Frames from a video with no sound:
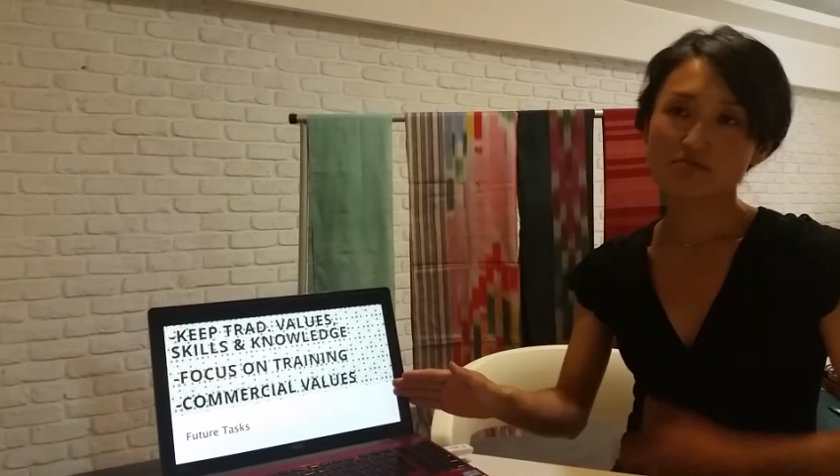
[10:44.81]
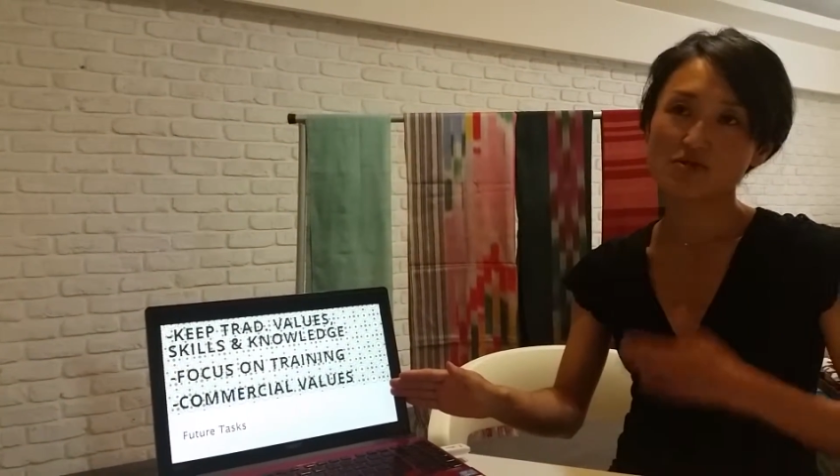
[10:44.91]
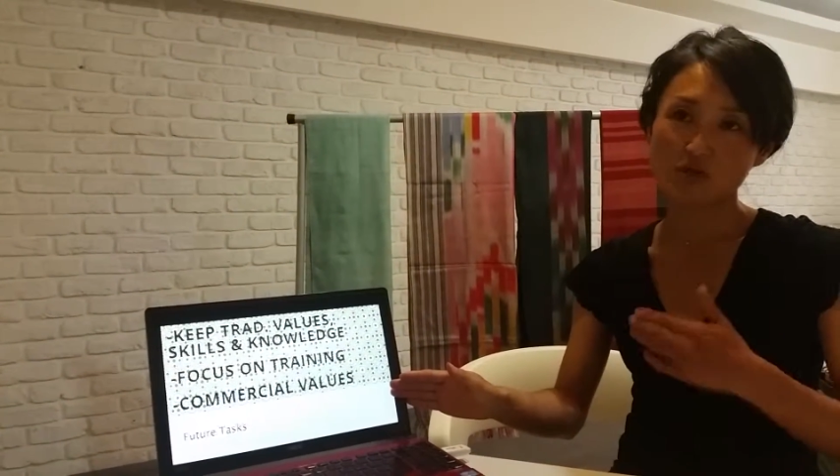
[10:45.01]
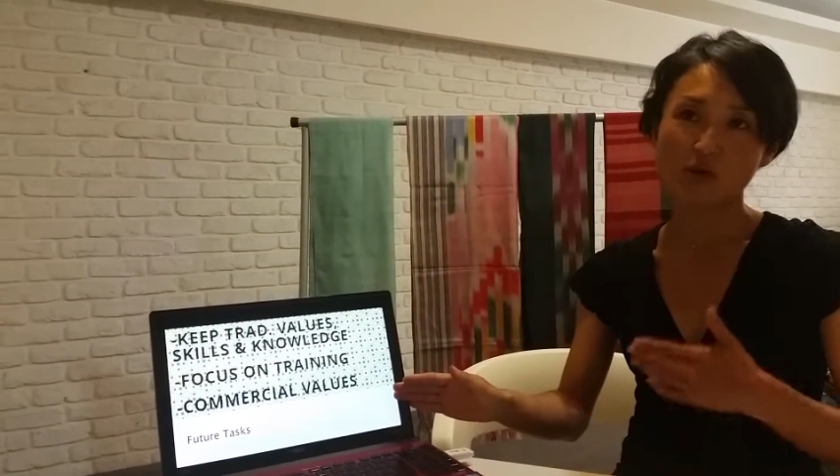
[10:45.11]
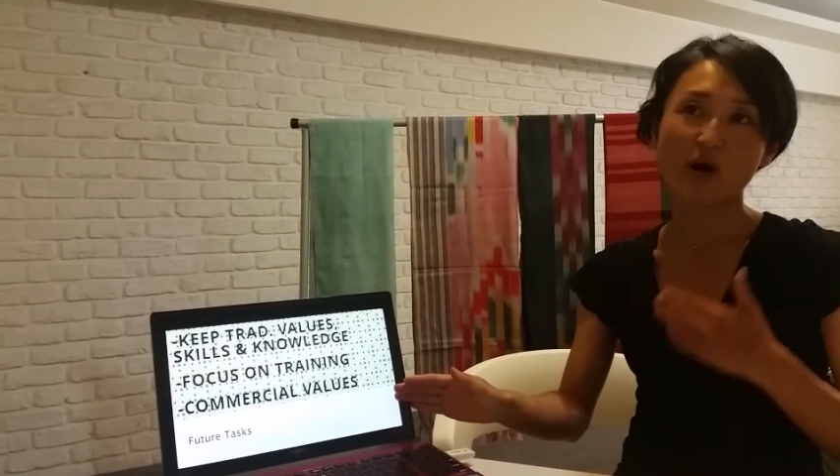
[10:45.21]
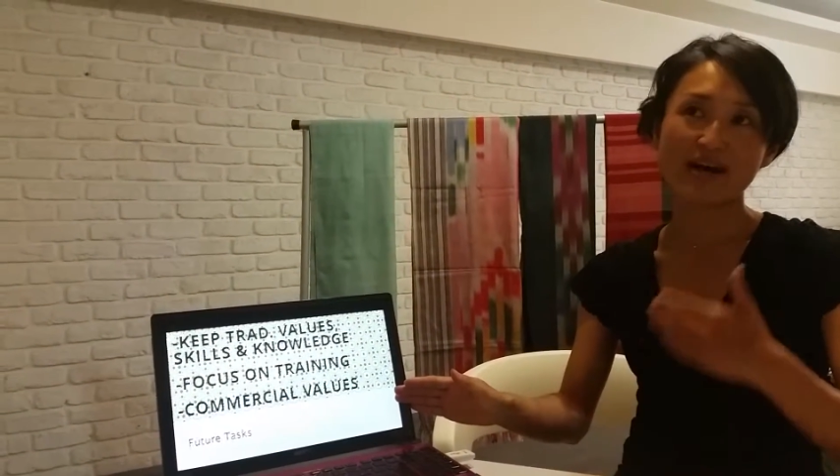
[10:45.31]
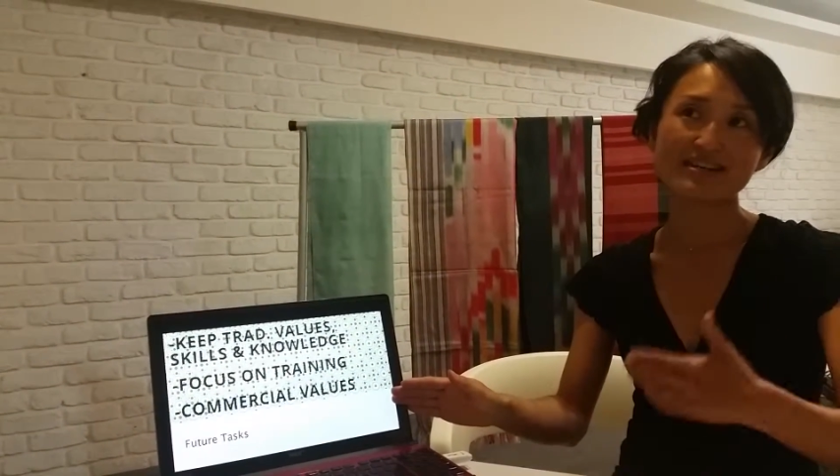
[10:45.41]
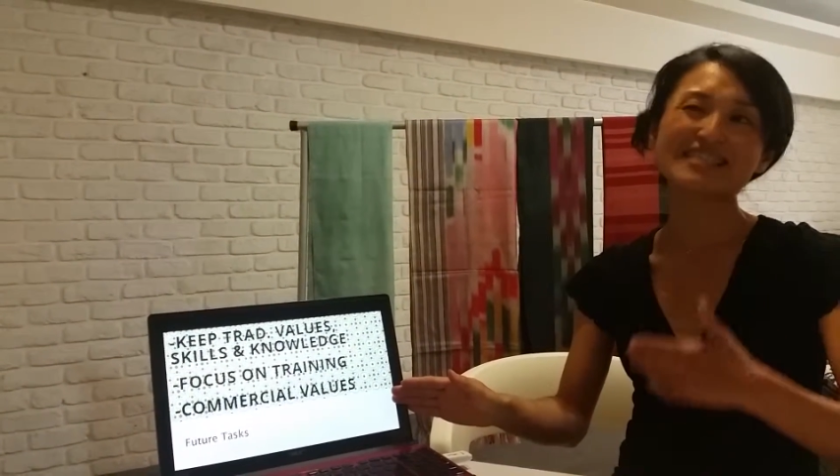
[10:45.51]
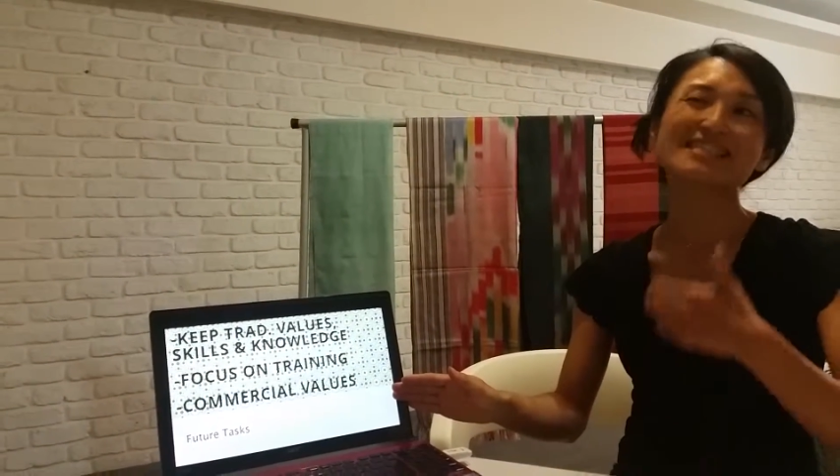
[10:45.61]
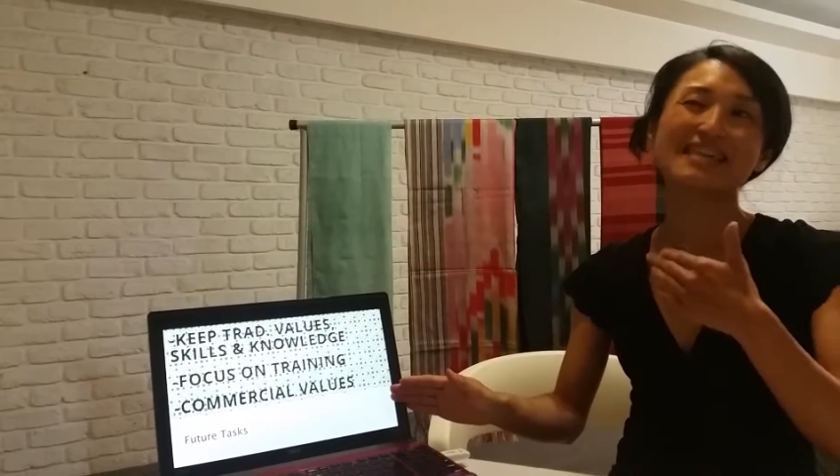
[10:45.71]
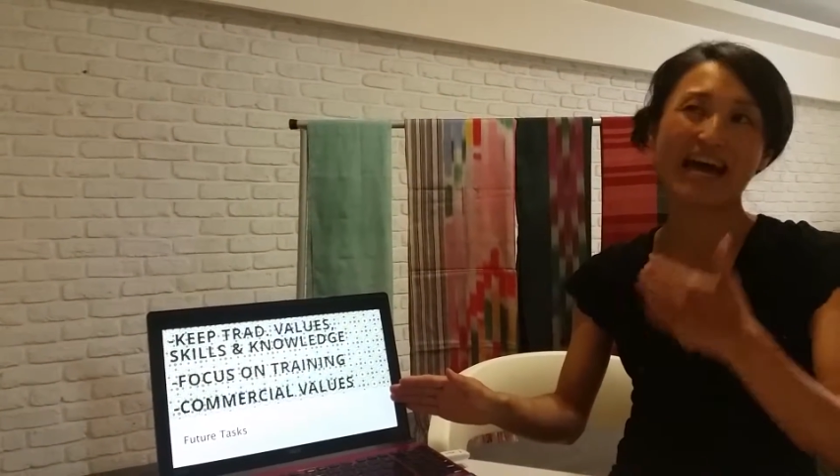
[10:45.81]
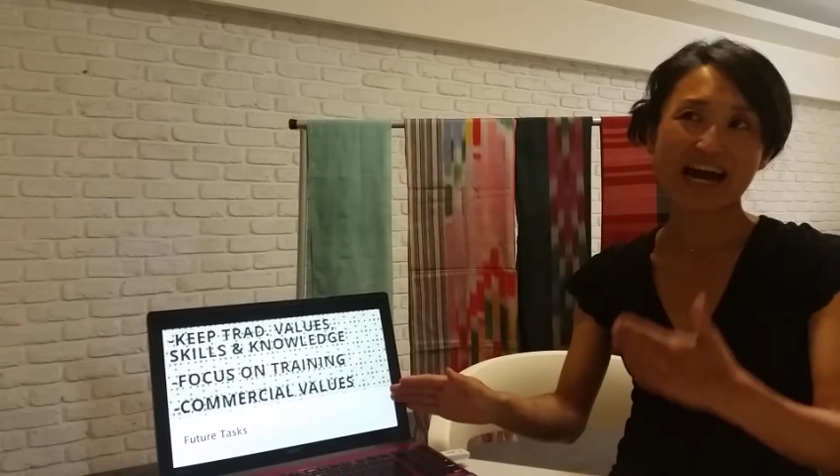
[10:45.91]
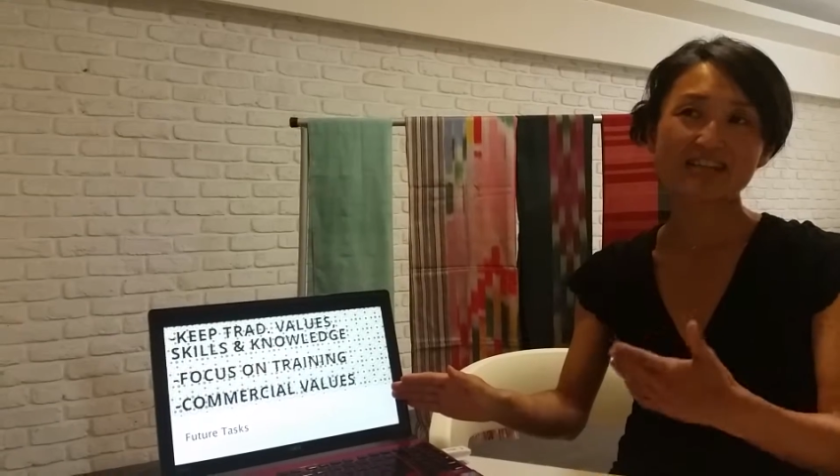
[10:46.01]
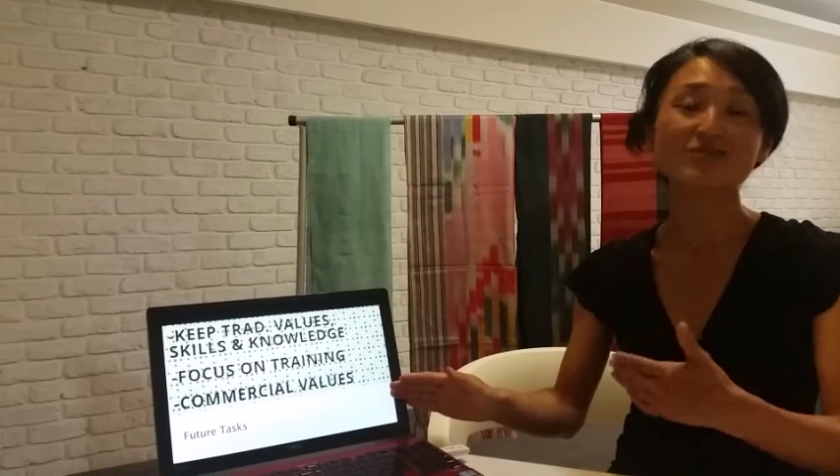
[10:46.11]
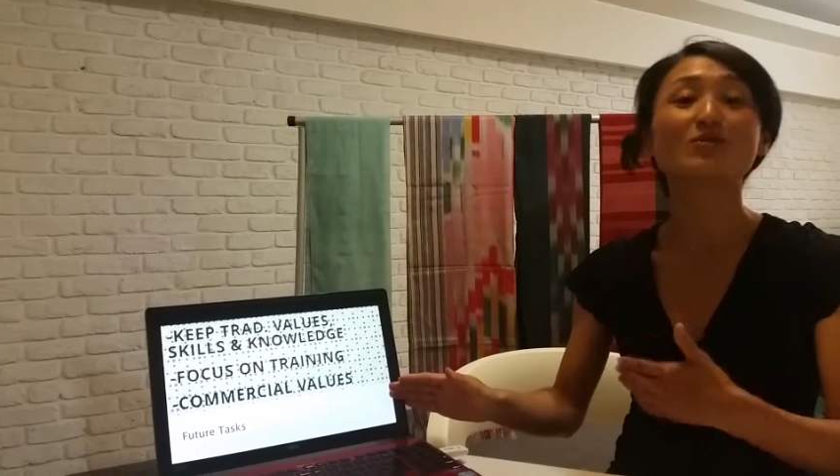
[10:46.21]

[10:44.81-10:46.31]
so as to add